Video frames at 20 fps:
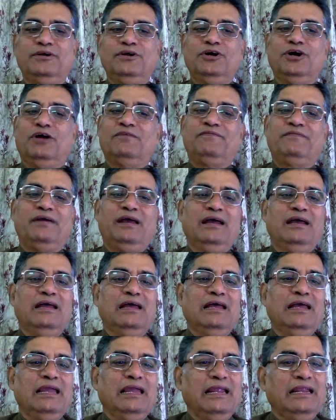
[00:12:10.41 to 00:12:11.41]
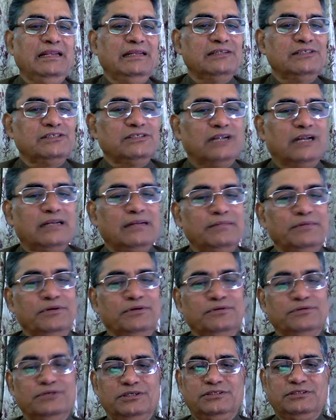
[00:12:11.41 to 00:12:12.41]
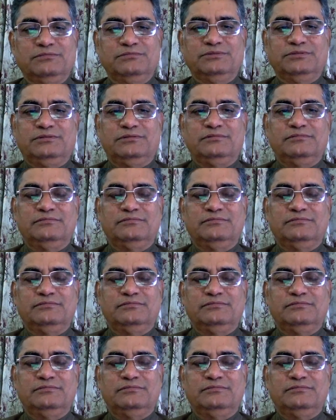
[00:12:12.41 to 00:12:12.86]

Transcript: of Indian startup ecosystems.